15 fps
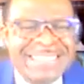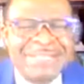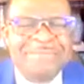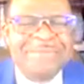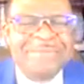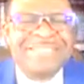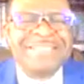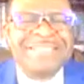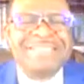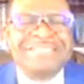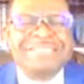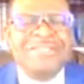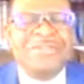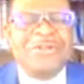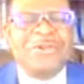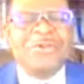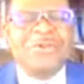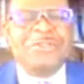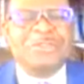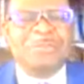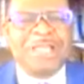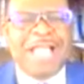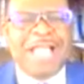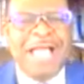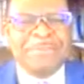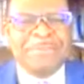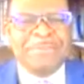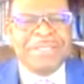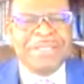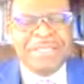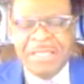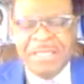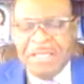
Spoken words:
the person is not going to be happy.